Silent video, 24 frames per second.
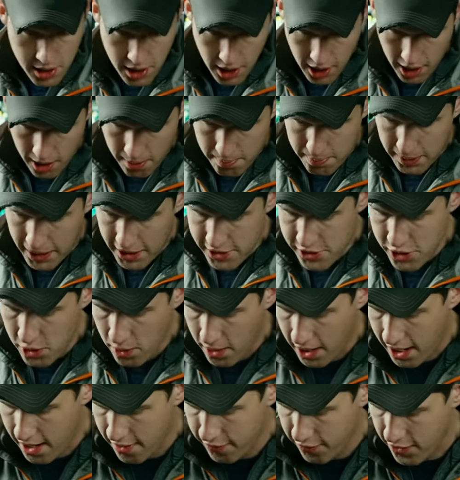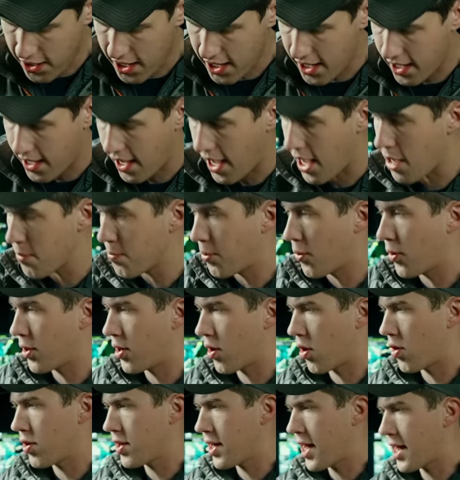Um, but I do have a Aimpoint
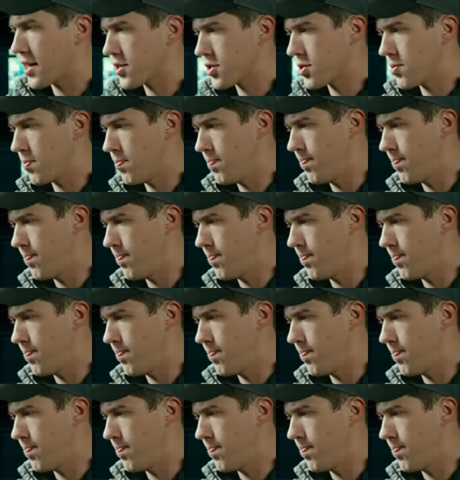RDS.